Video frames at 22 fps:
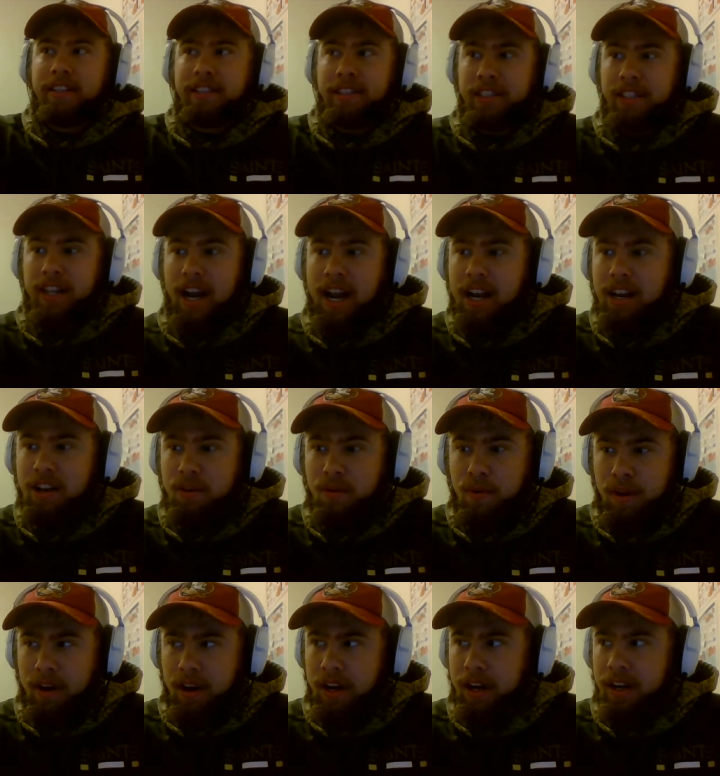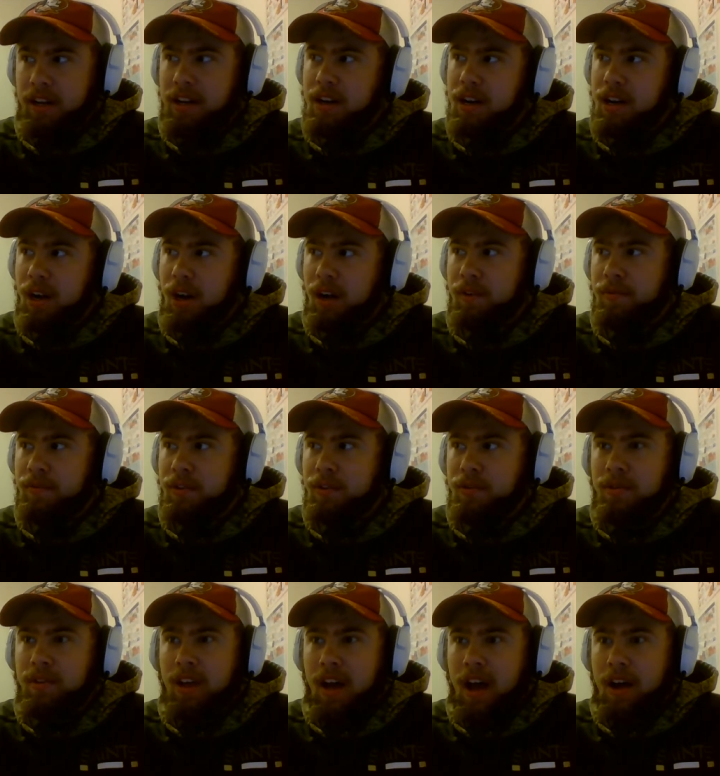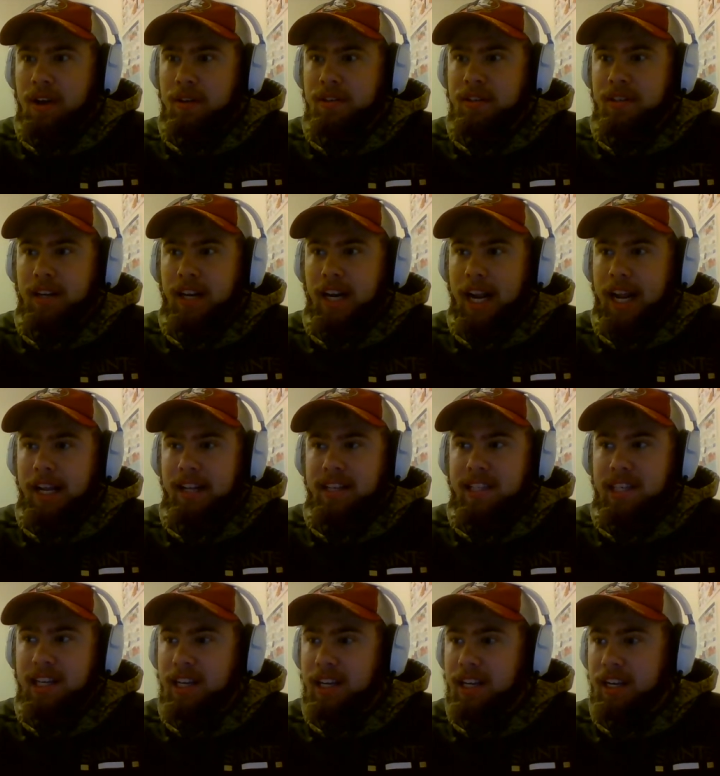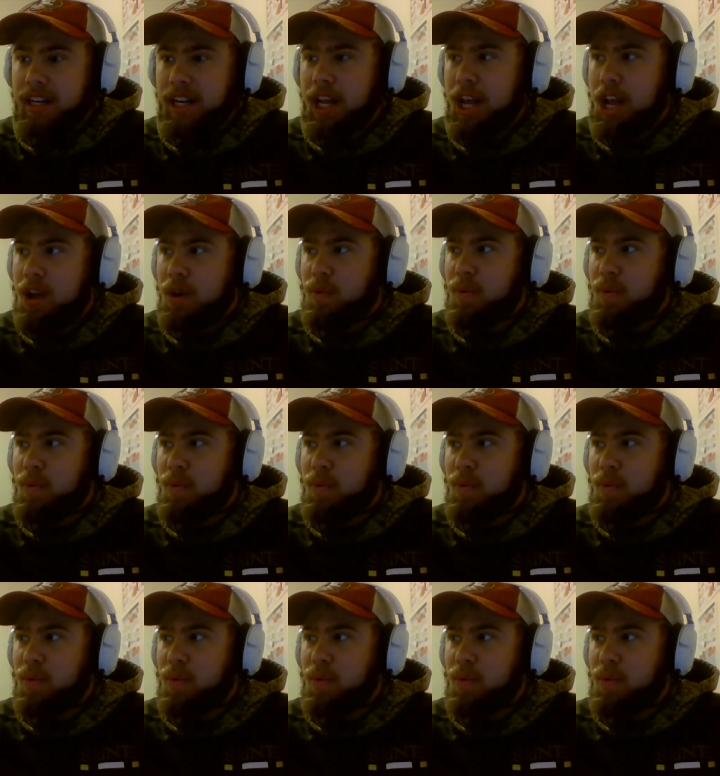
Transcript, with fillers: in January of 2018,